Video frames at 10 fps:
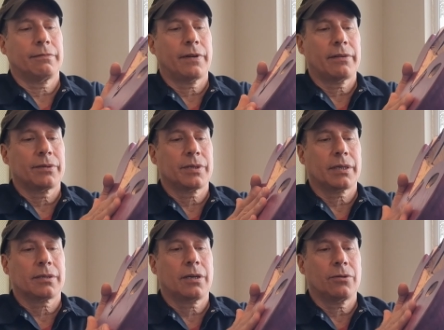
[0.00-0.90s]
5 or
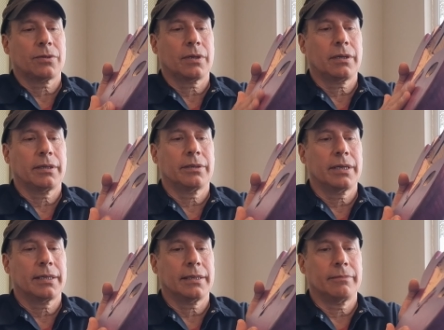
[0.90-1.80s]
6 coats of clear
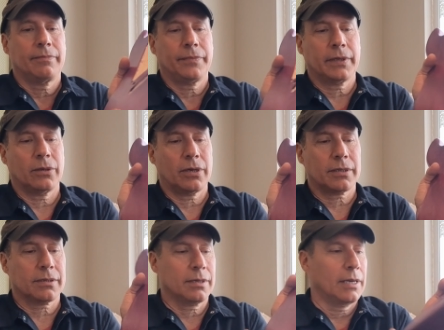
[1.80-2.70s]
on it,
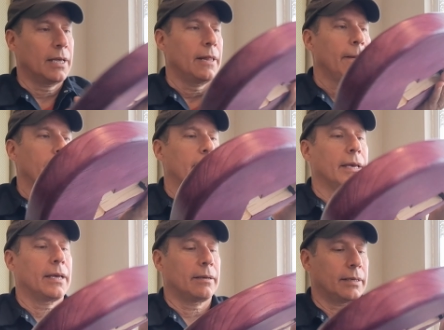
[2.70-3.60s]
gloss,
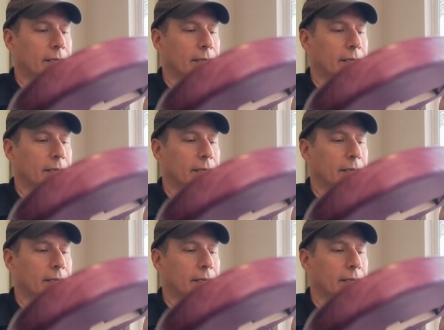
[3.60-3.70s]
and